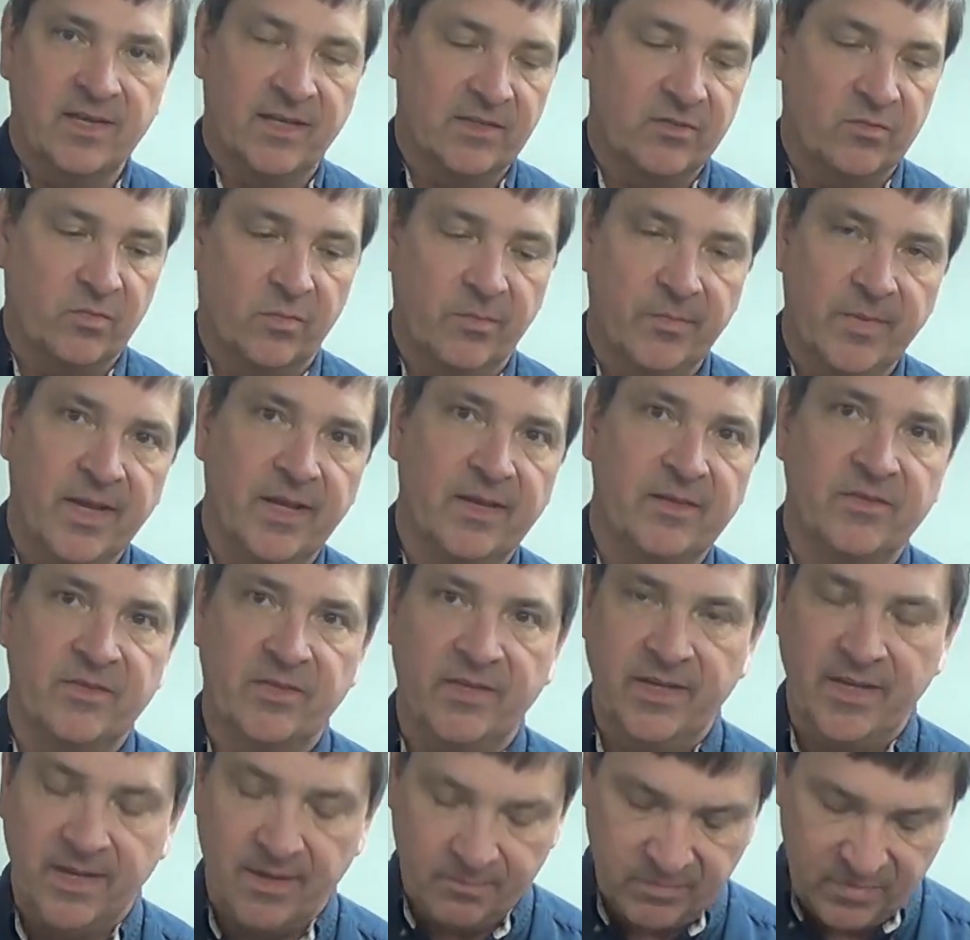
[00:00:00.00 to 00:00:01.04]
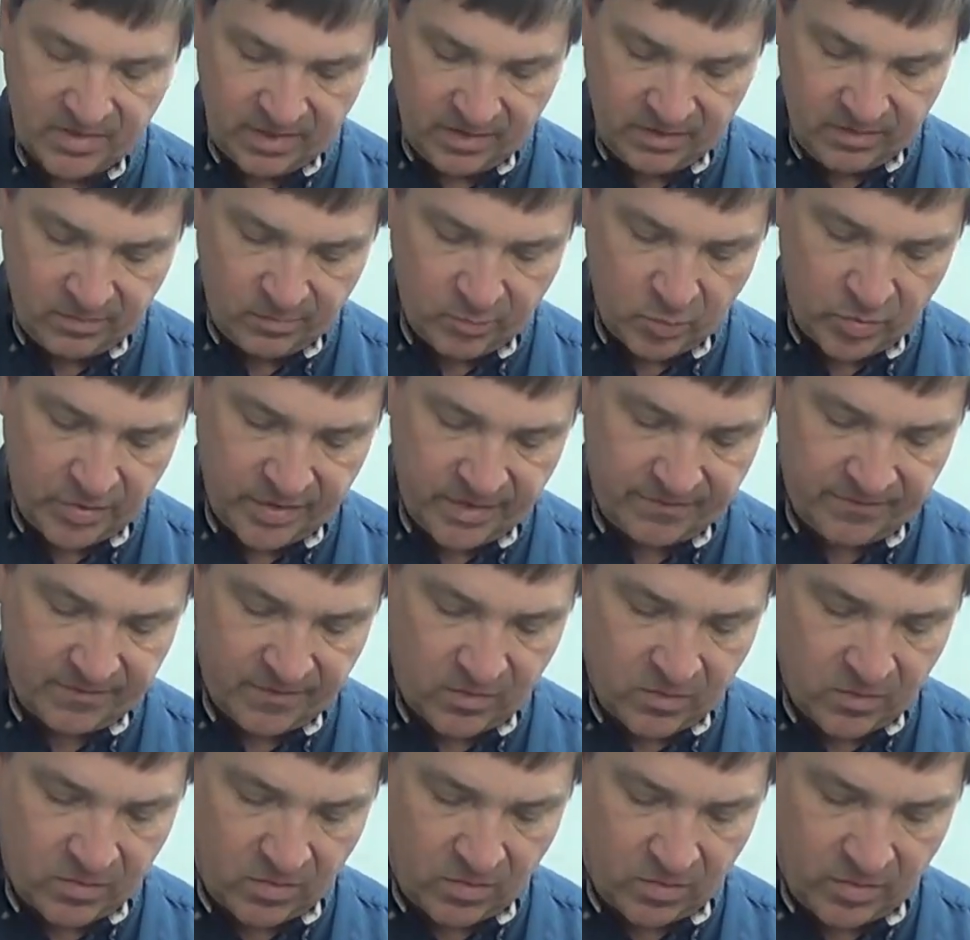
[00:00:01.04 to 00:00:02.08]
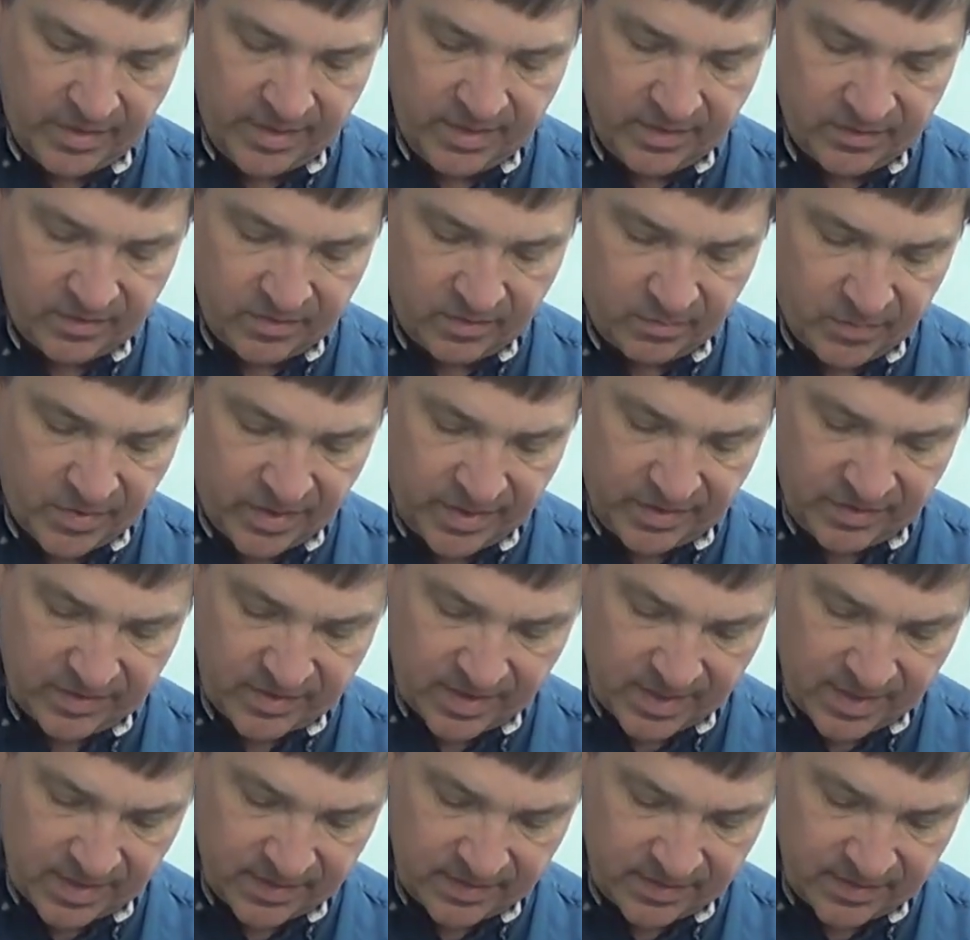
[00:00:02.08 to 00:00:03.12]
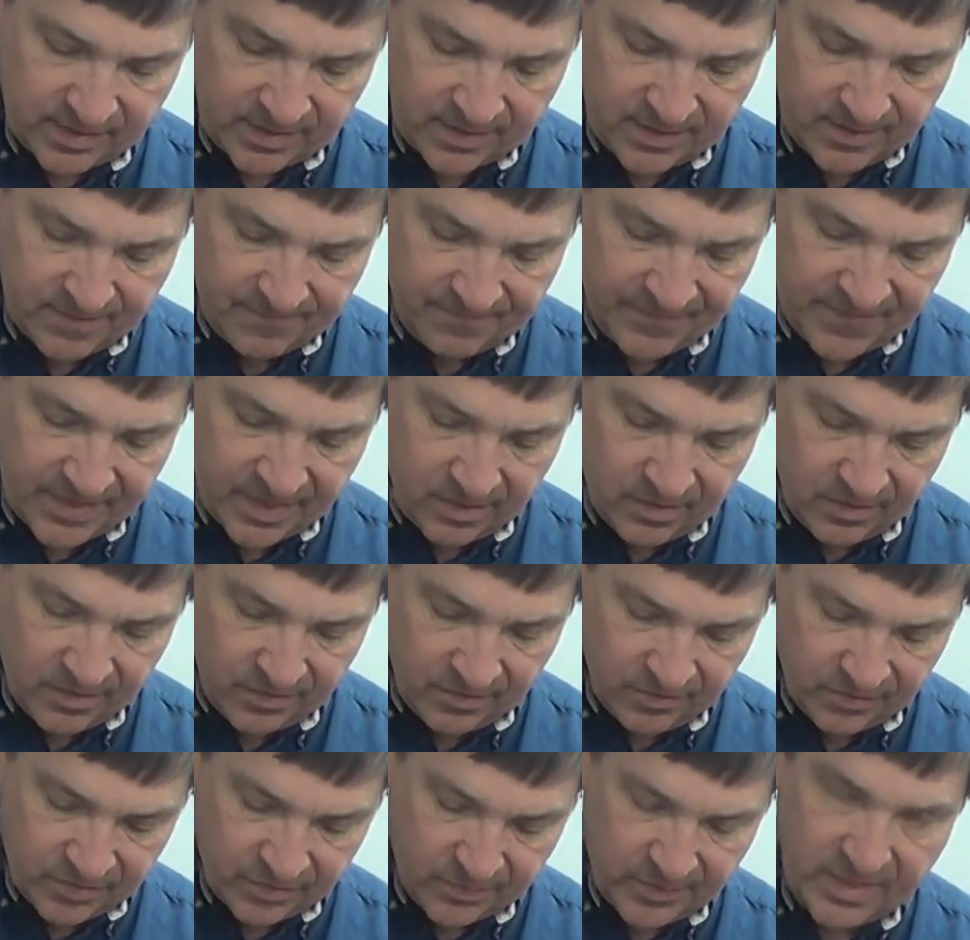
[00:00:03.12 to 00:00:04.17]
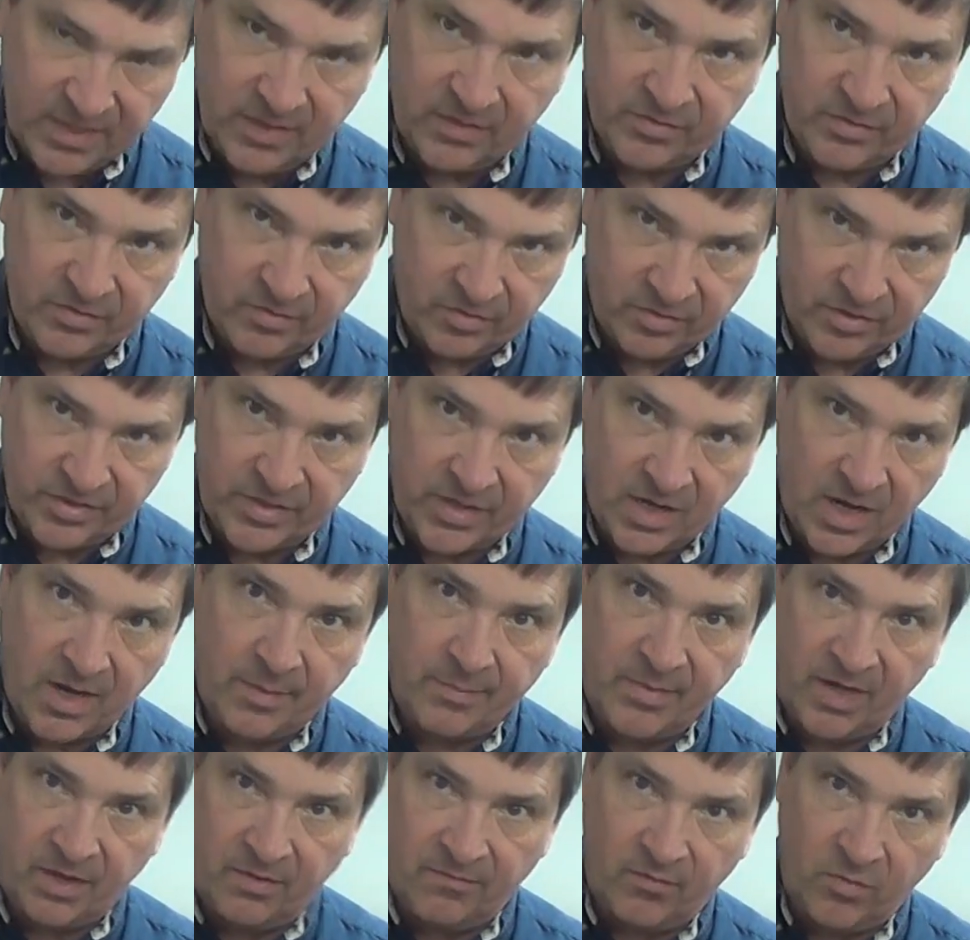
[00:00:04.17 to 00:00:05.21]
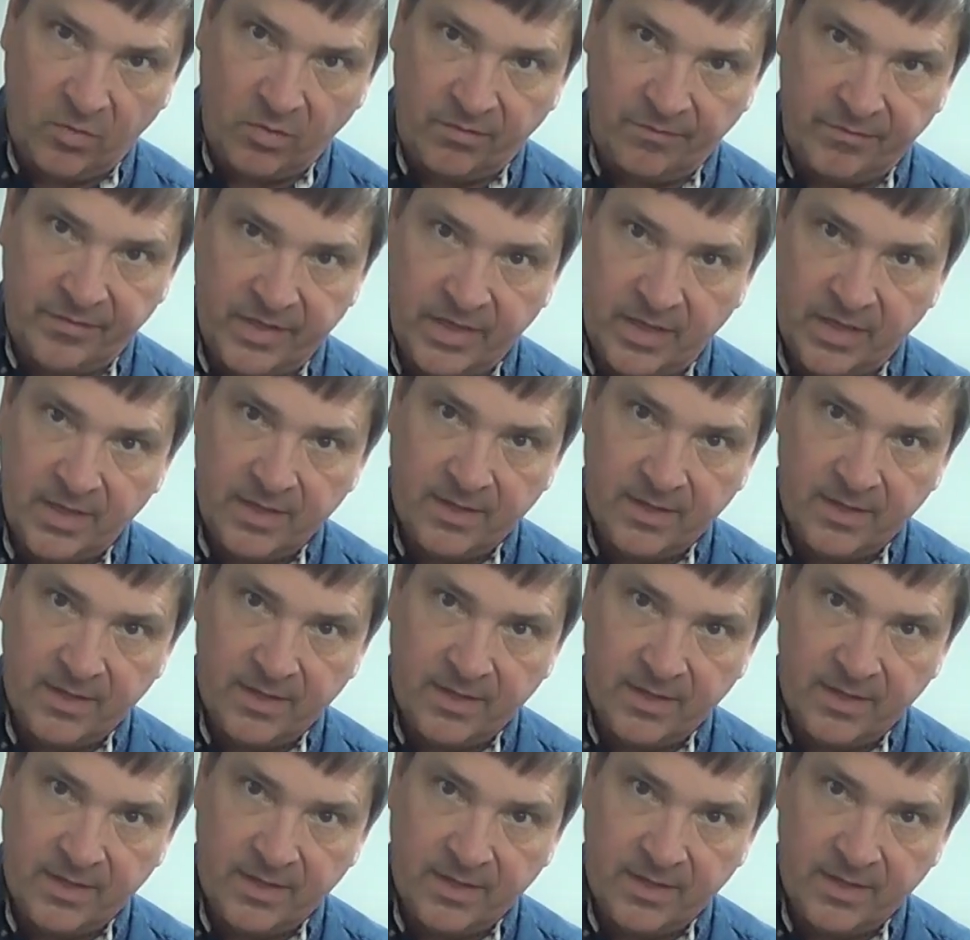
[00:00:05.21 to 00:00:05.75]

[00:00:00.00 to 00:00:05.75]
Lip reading: That's what makes CMs a little more difficult in somebody's eyes than others, because there is timing involved.